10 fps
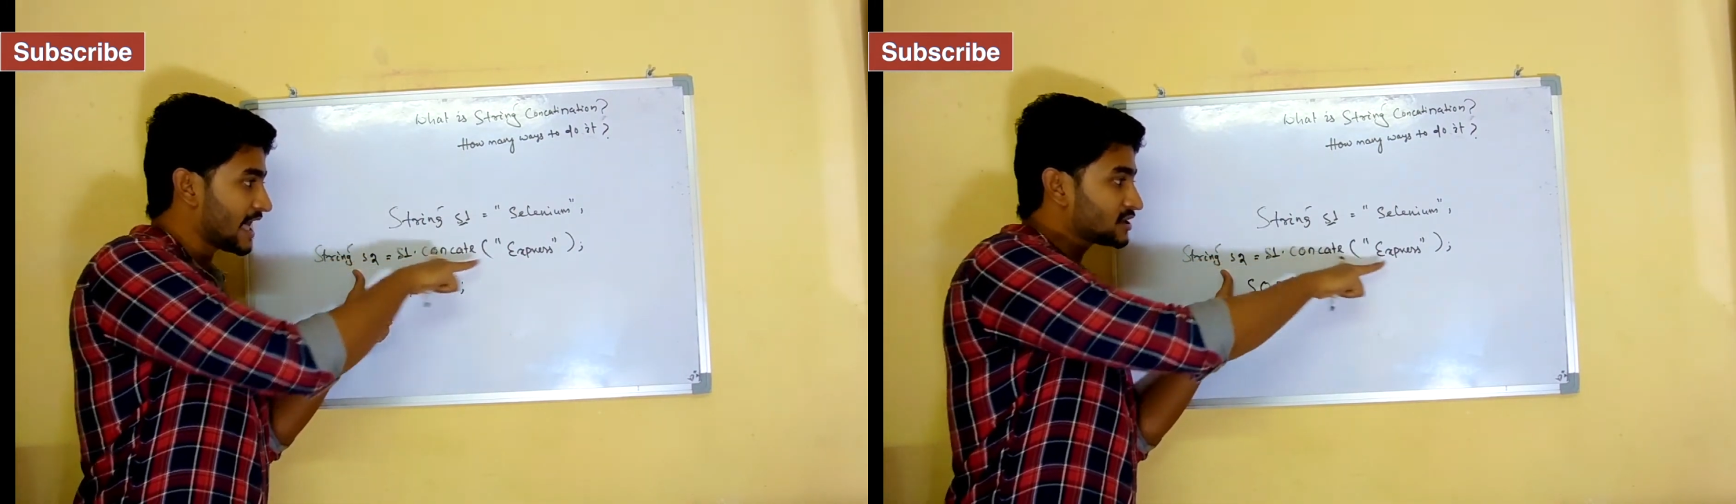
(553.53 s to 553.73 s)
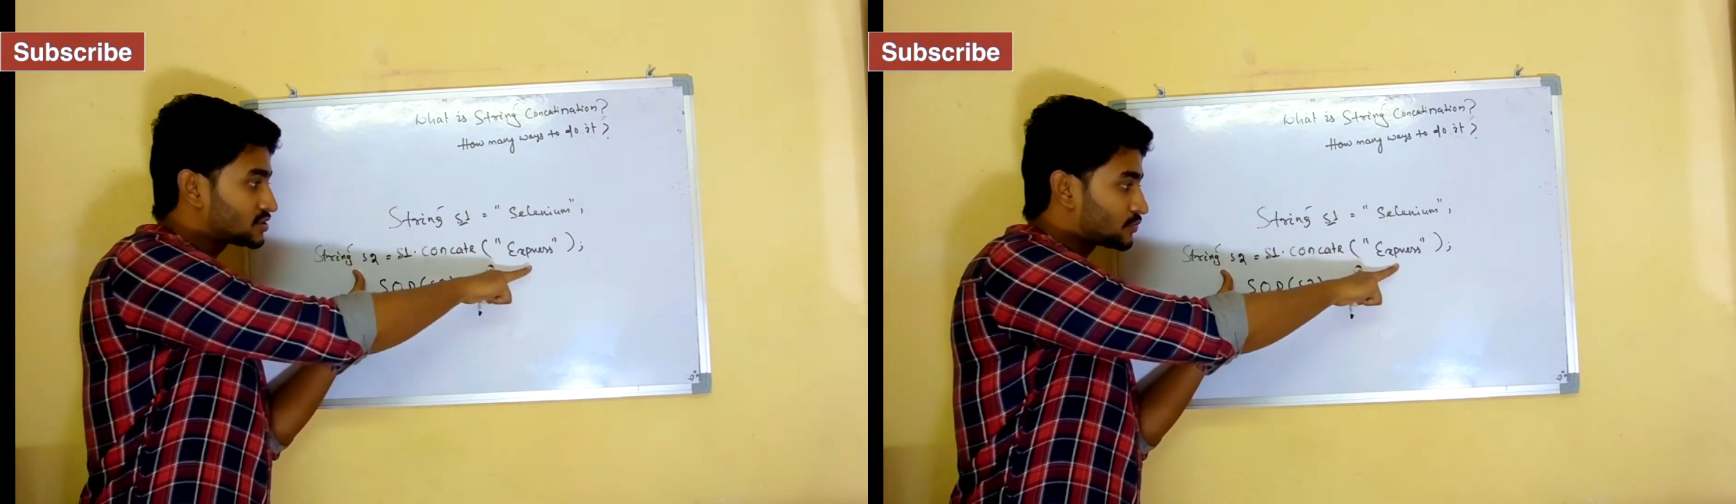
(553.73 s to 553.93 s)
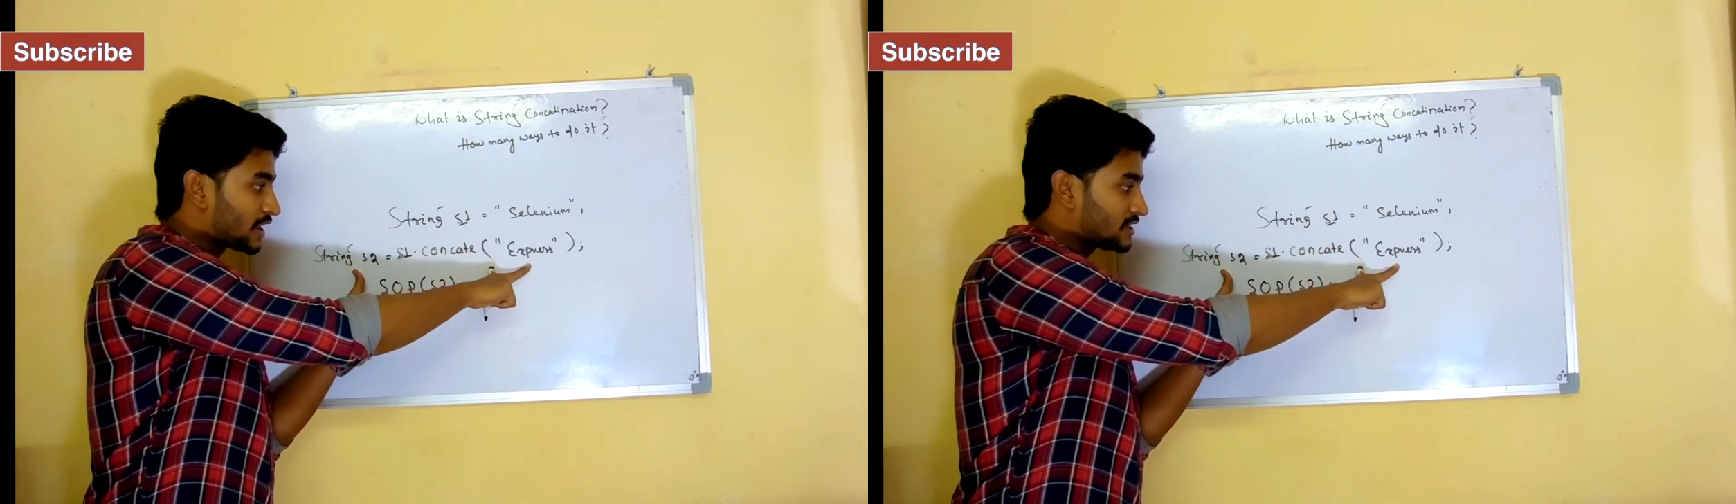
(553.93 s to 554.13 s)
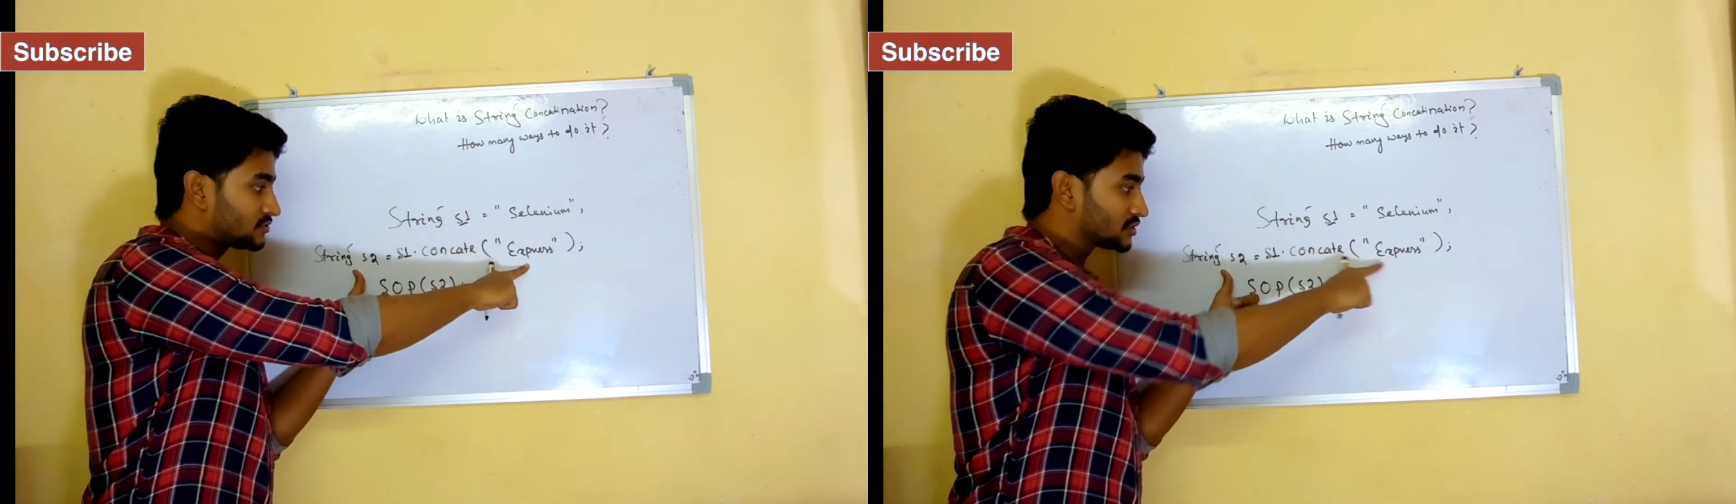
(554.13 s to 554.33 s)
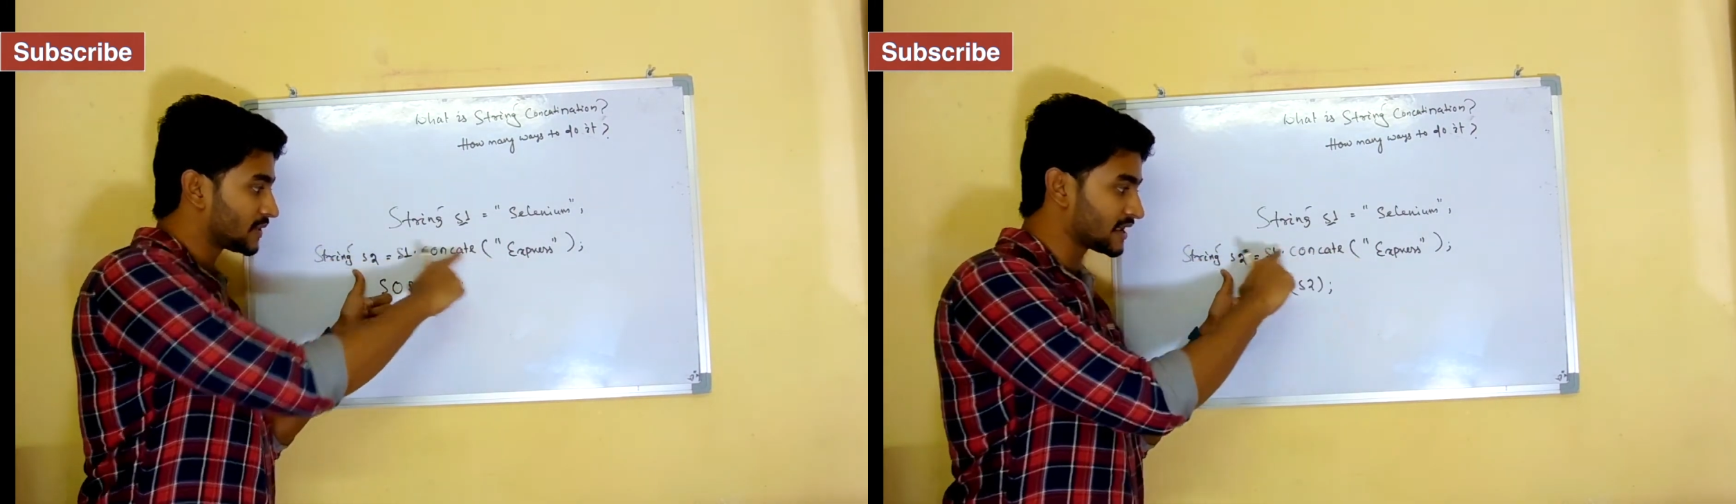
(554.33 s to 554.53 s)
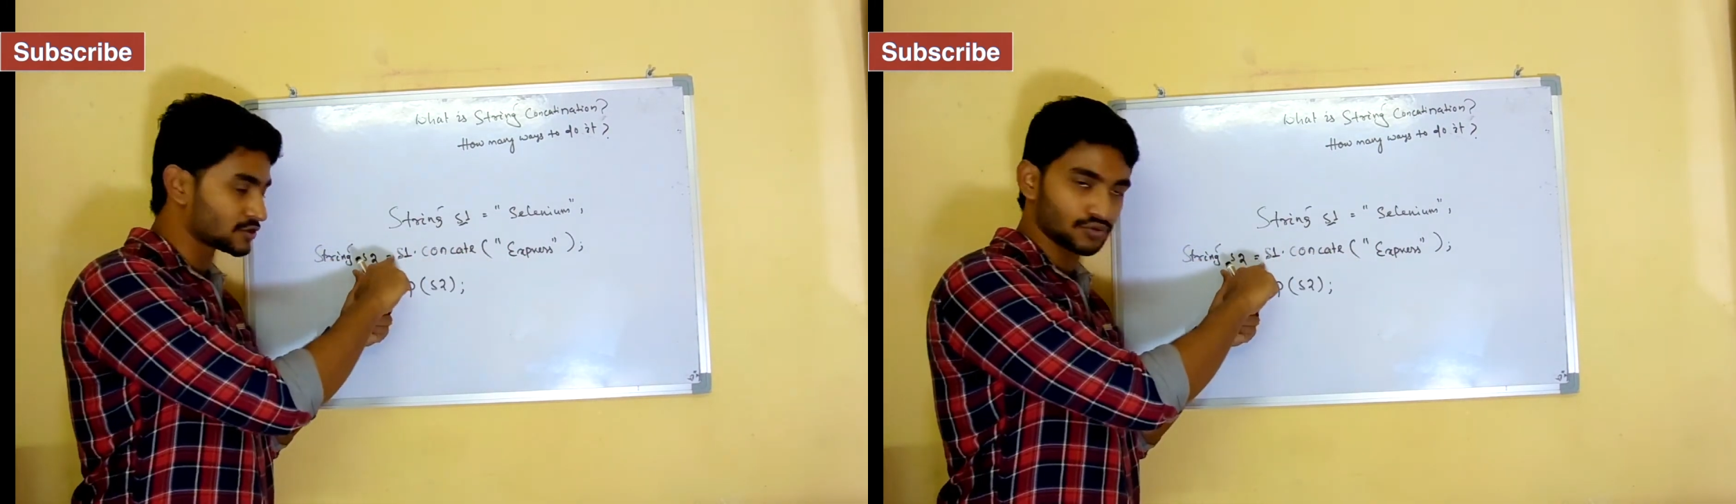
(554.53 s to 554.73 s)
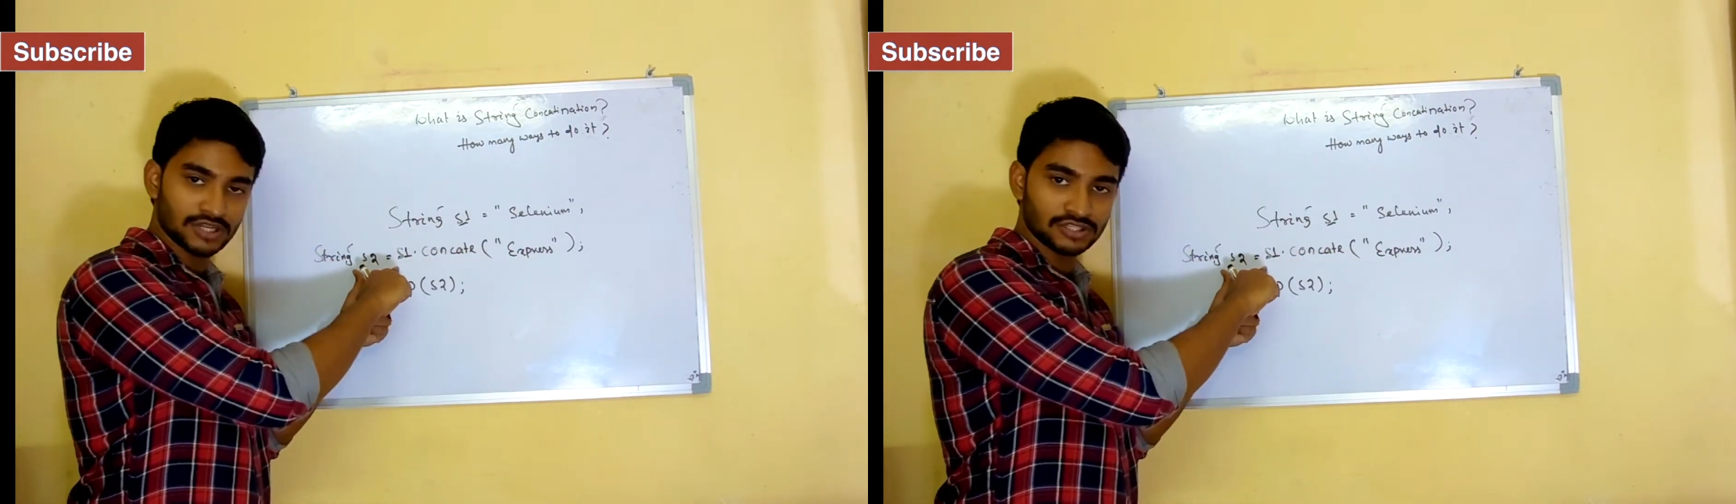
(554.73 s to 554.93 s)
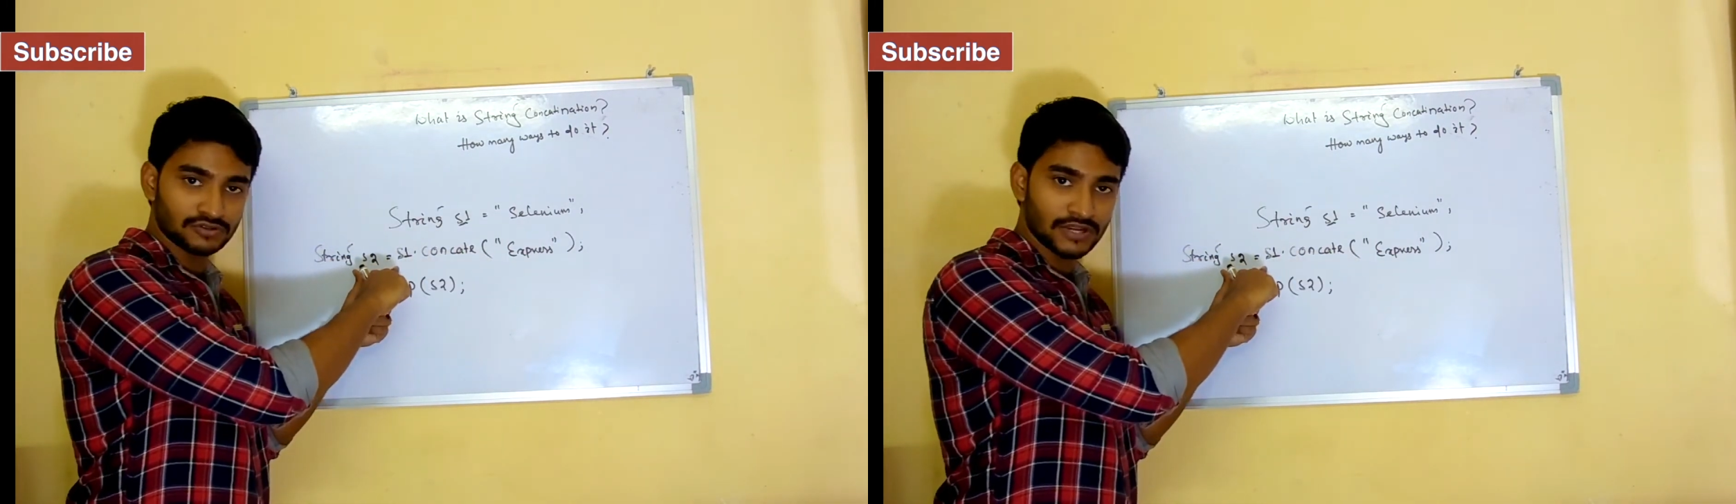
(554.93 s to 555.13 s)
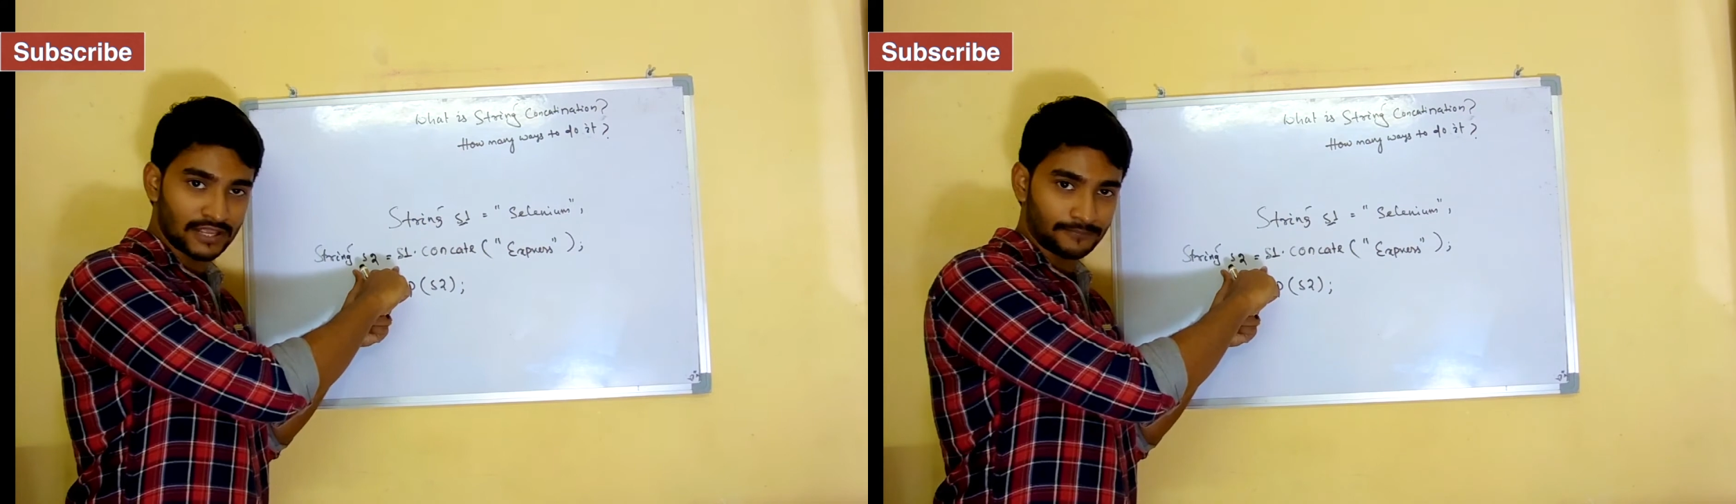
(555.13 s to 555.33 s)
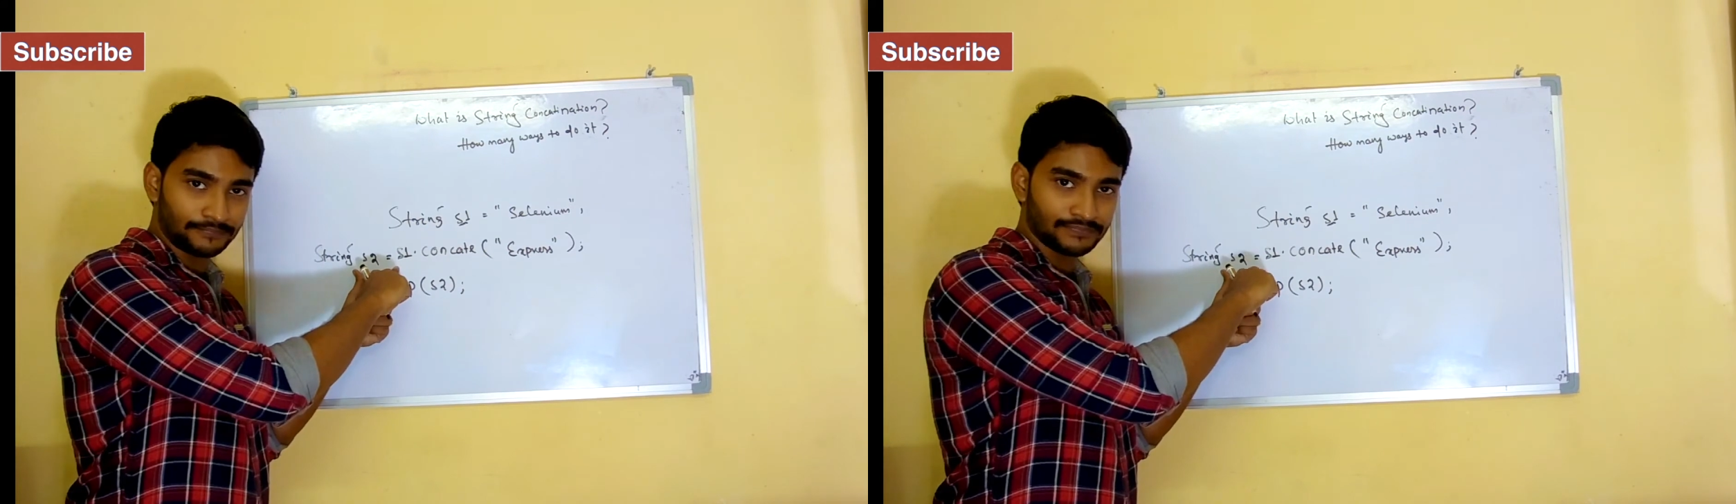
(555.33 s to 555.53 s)
express with my s1
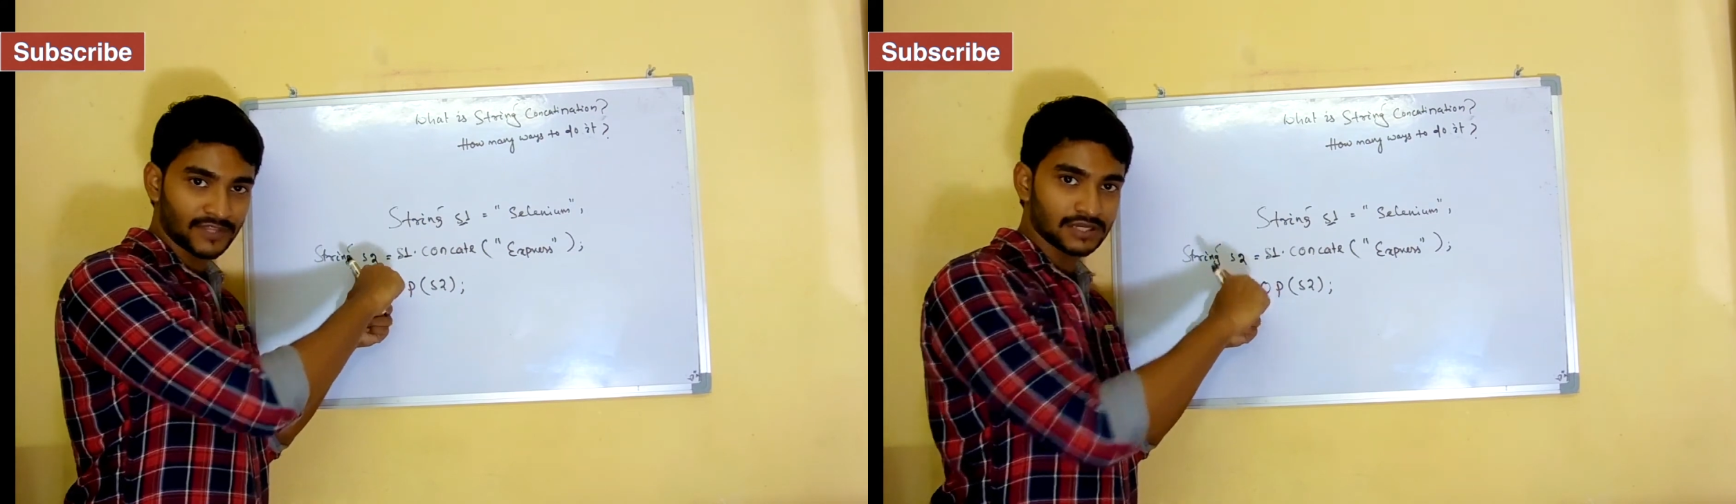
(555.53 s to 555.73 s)
string.